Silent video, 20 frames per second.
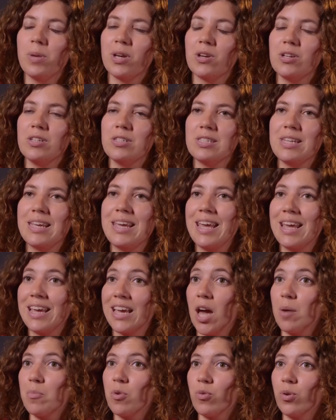because in
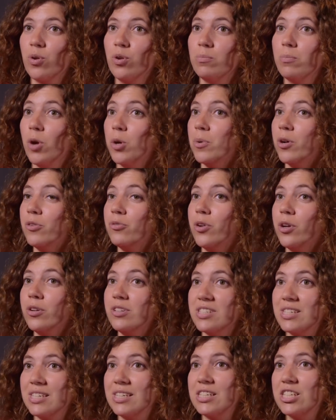Cameroon, mobile phones
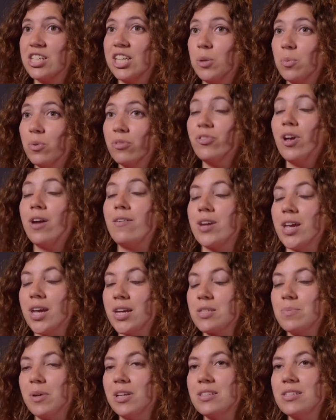initially were very
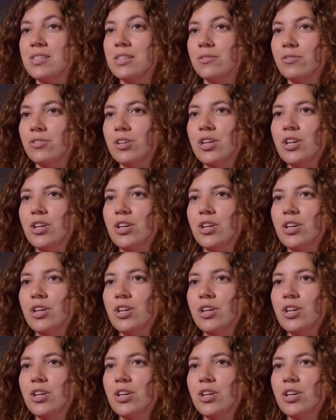expensive,